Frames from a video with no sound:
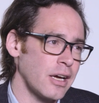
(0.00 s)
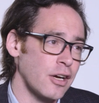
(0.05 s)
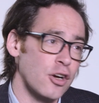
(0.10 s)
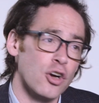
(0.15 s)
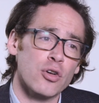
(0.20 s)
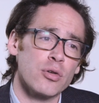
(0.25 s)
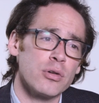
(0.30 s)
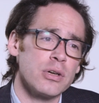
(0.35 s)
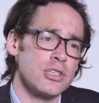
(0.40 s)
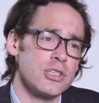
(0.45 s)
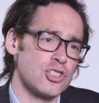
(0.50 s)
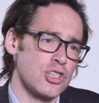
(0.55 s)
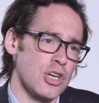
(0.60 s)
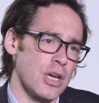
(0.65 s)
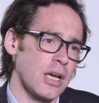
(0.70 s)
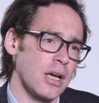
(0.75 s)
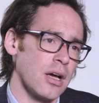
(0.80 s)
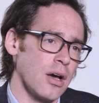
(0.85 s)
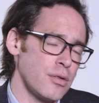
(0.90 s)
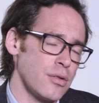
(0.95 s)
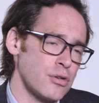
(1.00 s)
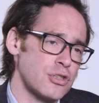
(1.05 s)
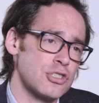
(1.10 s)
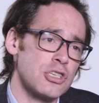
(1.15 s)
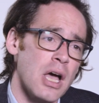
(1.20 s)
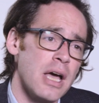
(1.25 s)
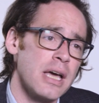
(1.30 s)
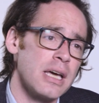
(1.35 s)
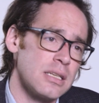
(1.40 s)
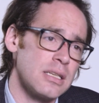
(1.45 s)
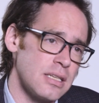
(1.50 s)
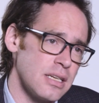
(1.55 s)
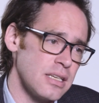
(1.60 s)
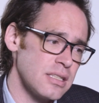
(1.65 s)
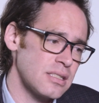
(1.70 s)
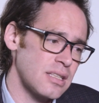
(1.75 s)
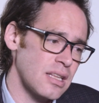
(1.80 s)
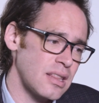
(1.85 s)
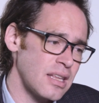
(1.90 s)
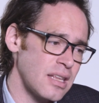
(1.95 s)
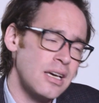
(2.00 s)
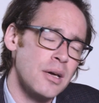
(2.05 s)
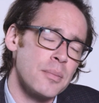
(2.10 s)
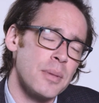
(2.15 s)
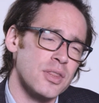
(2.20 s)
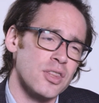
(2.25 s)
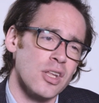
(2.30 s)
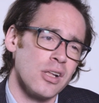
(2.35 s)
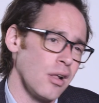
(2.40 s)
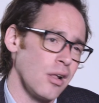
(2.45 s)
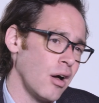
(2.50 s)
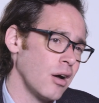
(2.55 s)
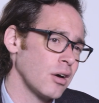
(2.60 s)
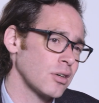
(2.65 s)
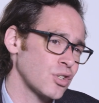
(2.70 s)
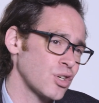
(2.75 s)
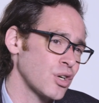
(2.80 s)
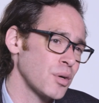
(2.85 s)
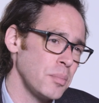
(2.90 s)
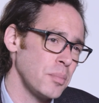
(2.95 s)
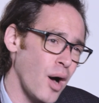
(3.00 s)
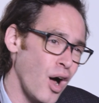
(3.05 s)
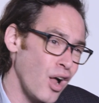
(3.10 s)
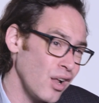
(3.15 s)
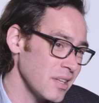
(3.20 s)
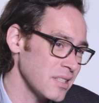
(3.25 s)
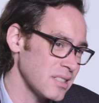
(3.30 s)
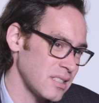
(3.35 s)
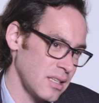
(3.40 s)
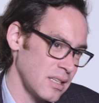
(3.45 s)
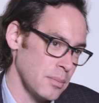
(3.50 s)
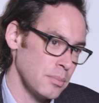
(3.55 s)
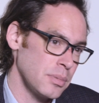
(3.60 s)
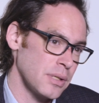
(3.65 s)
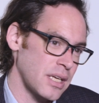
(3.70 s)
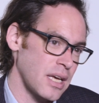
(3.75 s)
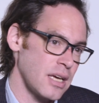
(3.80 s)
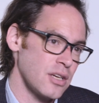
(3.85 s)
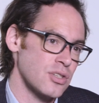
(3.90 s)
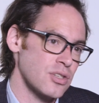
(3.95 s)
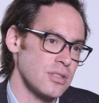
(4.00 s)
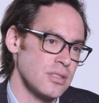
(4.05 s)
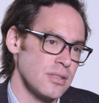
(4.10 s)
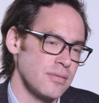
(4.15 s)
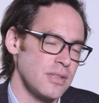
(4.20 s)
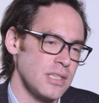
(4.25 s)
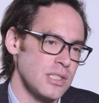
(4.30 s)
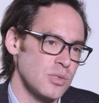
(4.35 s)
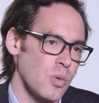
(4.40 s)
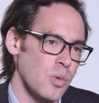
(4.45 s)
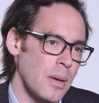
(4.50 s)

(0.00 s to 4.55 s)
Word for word: encouraging other scientists to think about the long-term policy implications of these